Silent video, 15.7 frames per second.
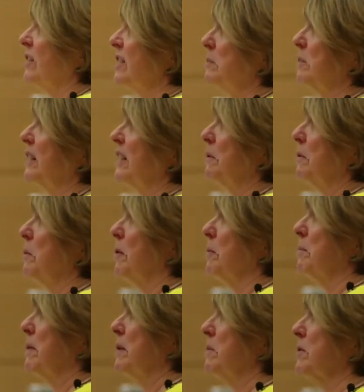ultimately, we
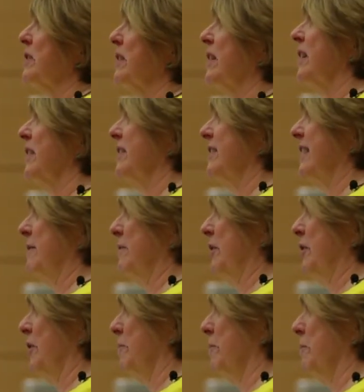want people to
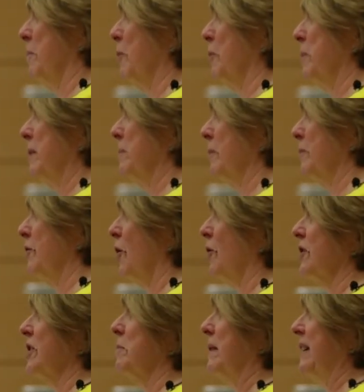you know, poor people
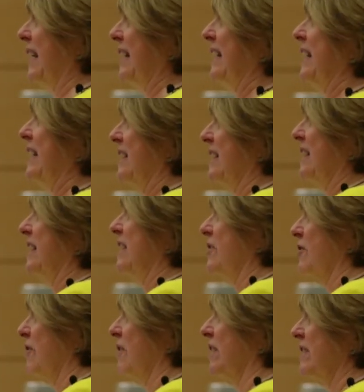not to be getting into
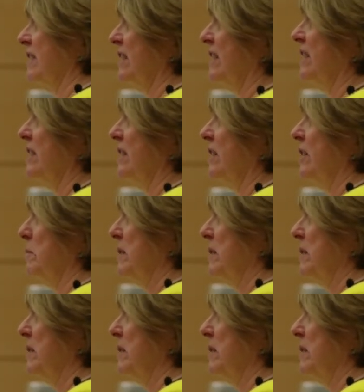these crises, you know,